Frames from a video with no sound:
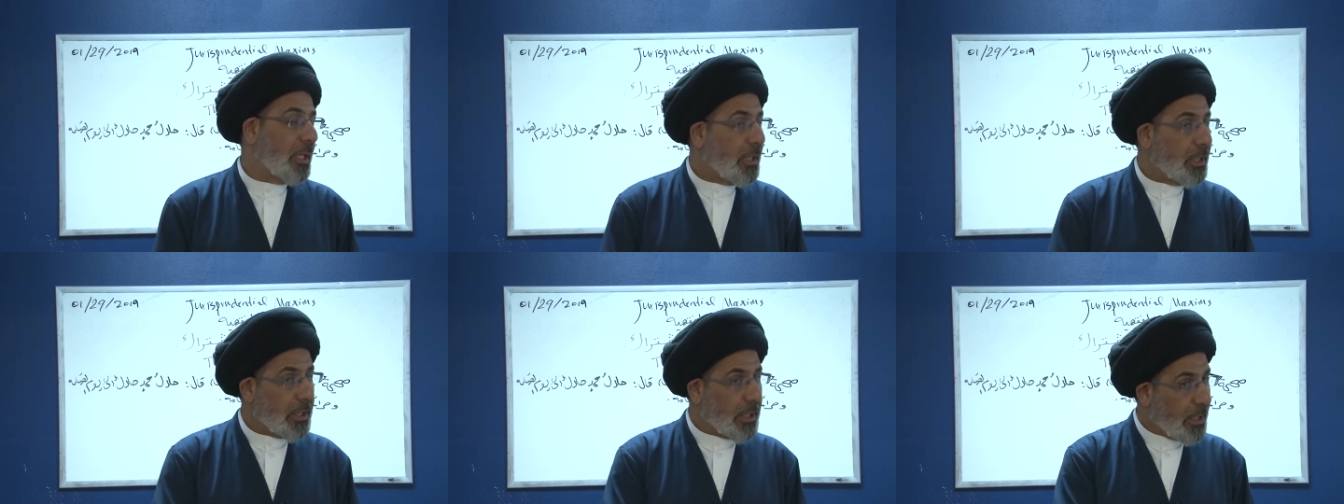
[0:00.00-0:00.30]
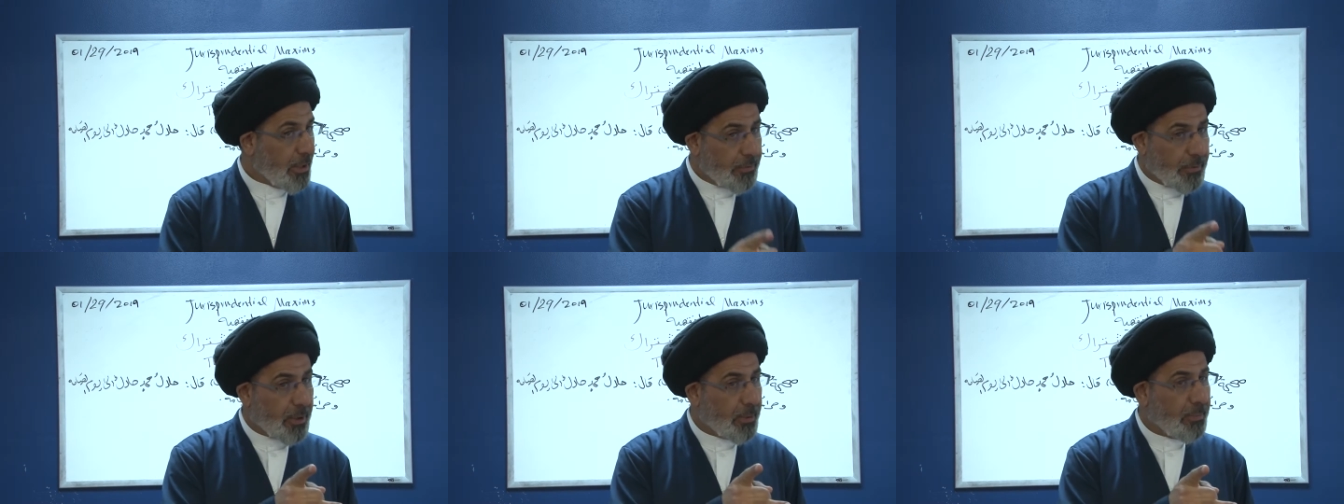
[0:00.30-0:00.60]

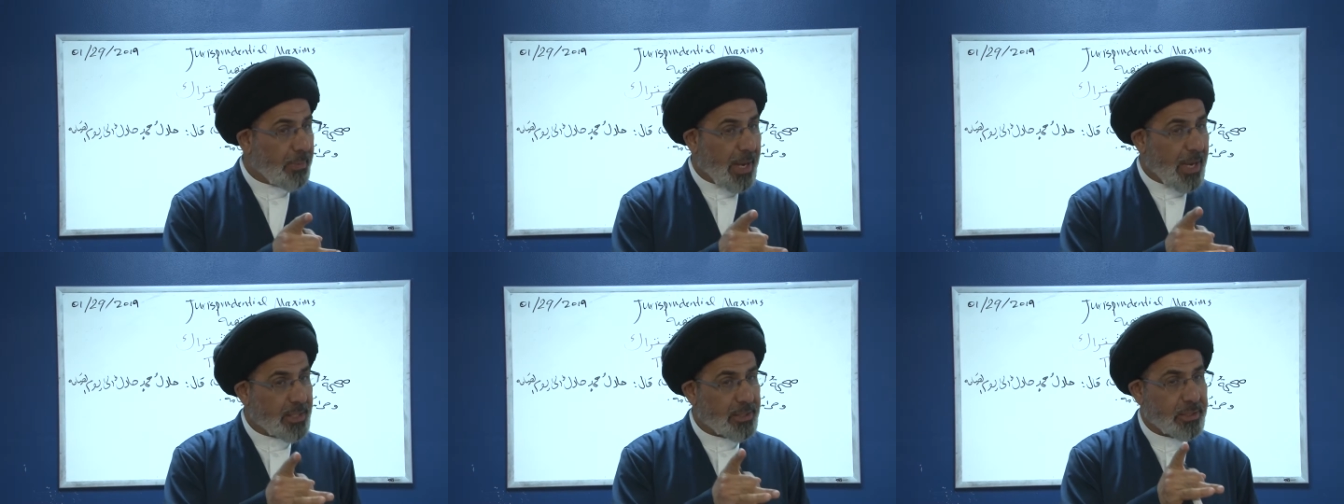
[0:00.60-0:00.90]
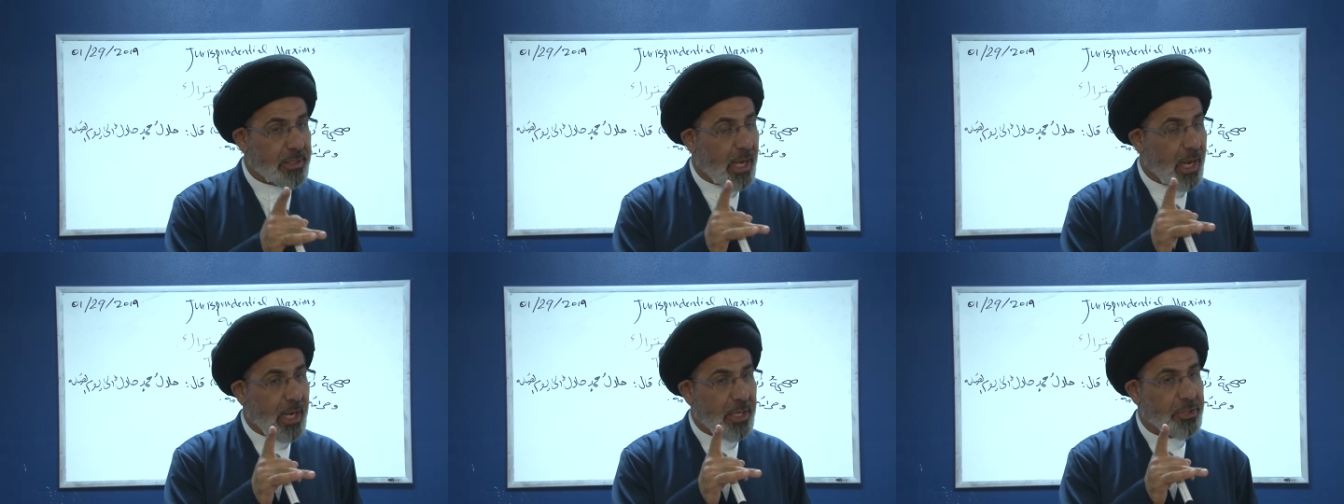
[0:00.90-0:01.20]
Neither
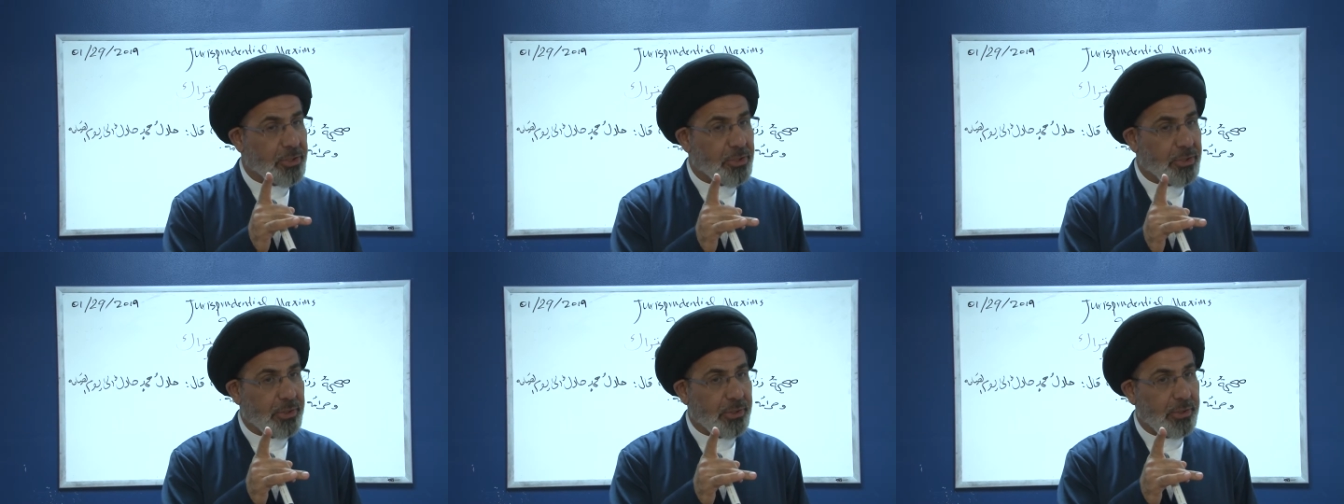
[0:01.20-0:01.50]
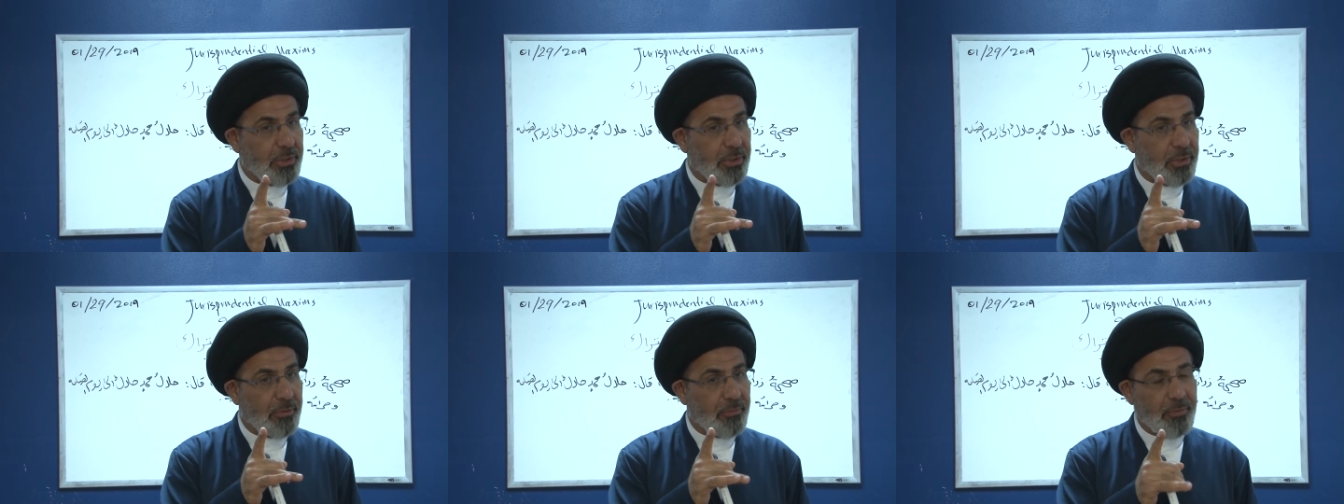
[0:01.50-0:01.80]
past Hajj,
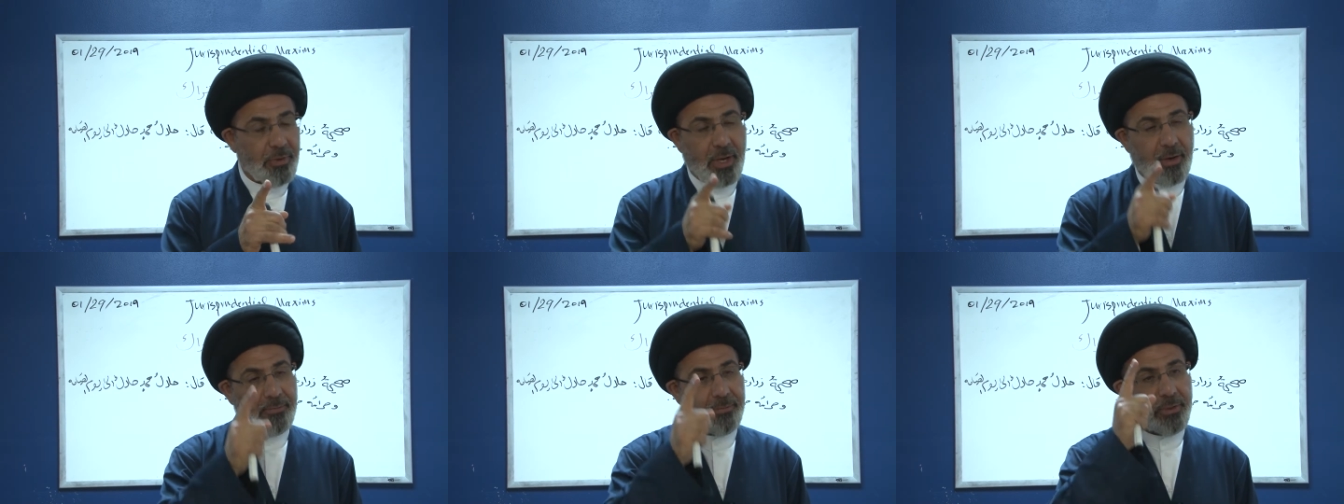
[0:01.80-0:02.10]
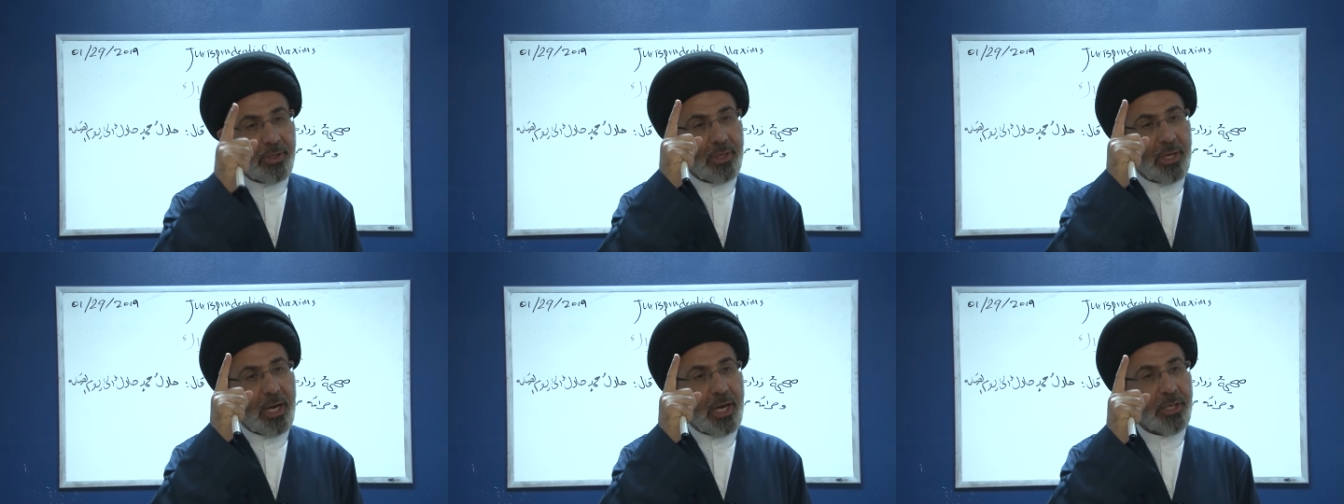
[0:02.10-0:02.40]
if you have
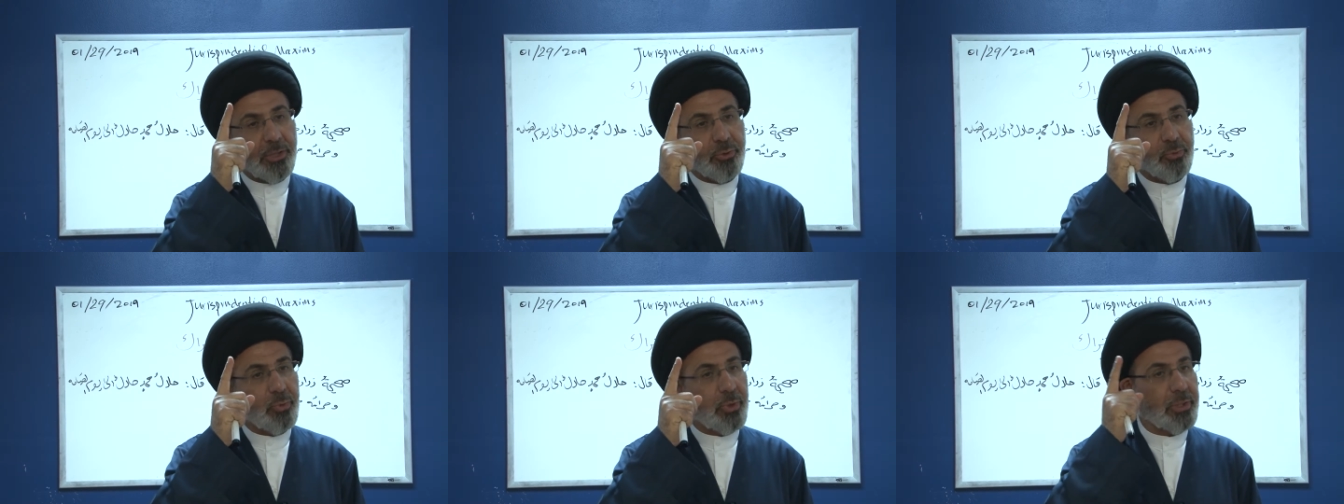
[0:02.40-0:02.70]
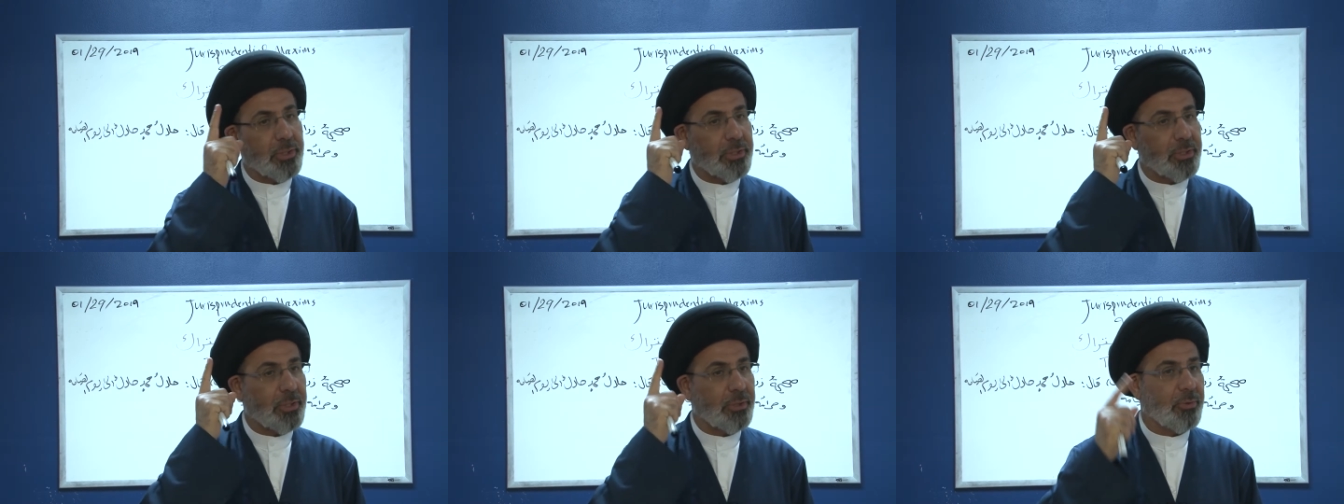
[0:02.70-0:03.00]
done Hajj
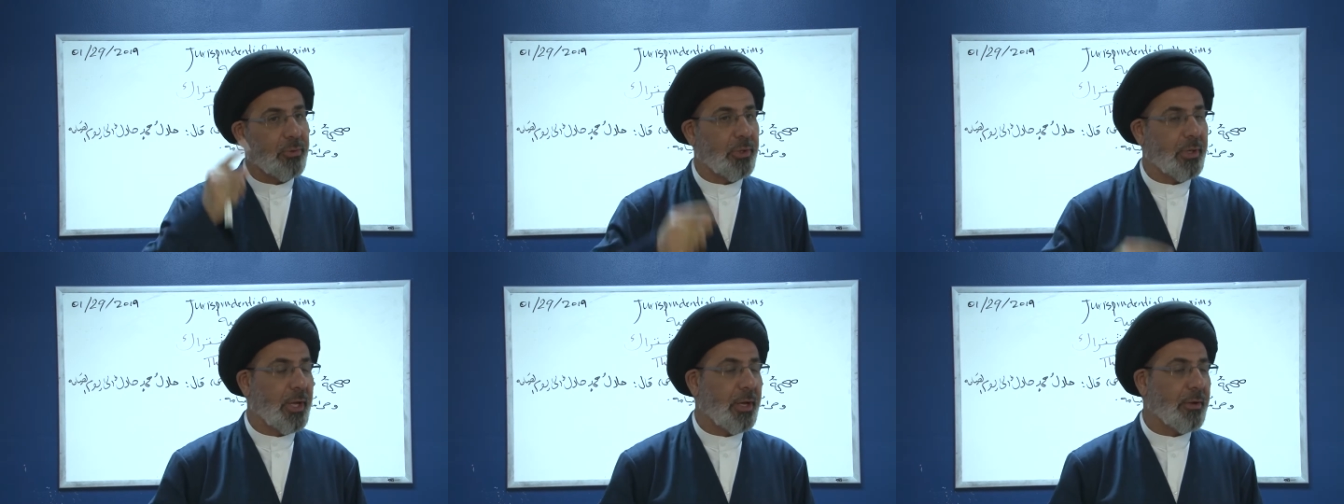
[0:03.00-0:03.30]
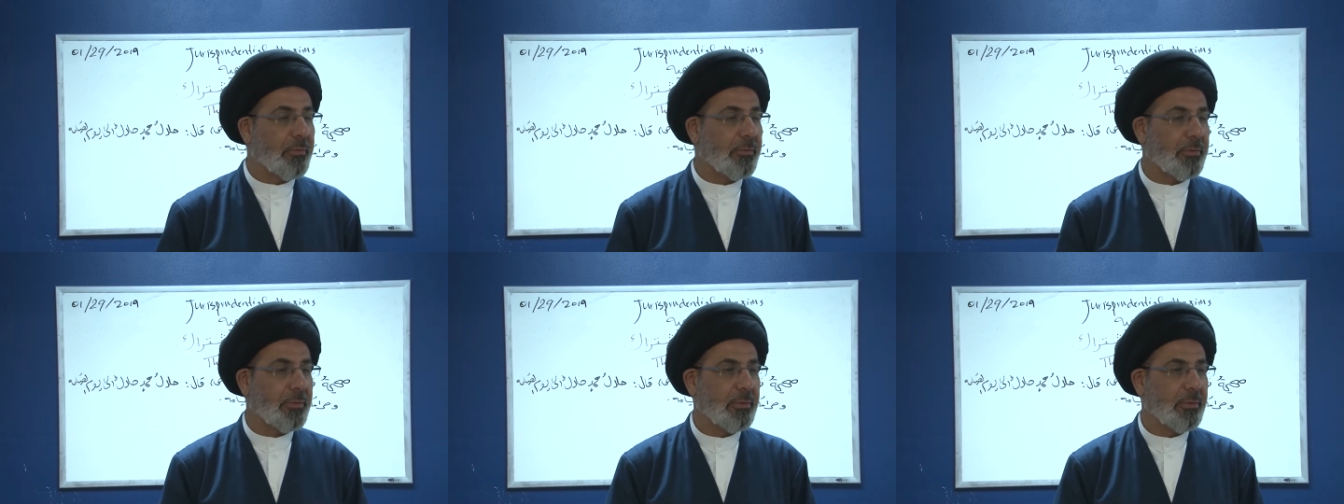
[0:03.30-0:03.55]
once in your life.